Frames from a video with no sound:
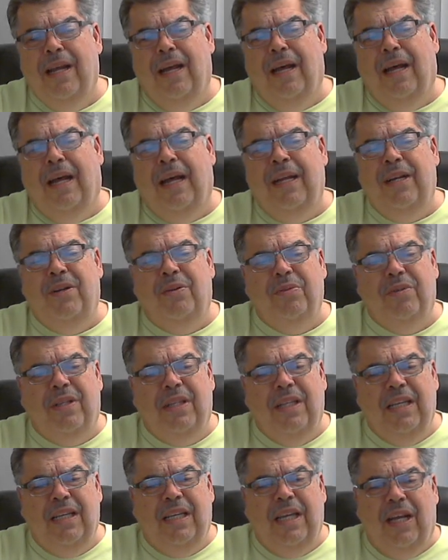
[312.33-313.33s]
I don't
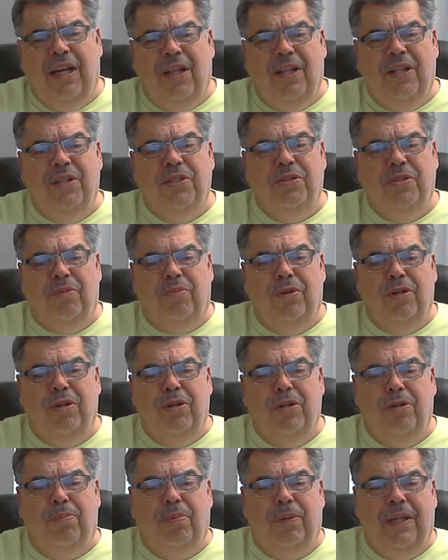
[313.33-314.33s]
think hell is a real
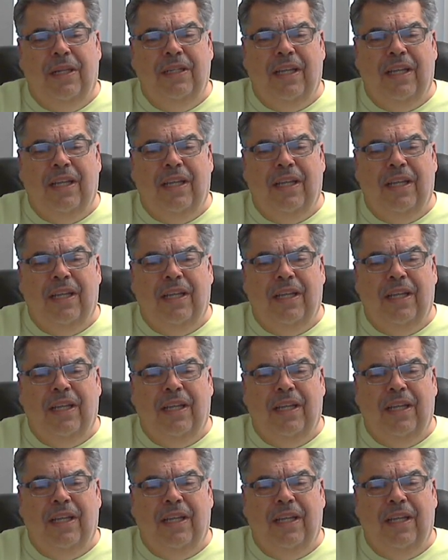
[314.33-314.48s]
place.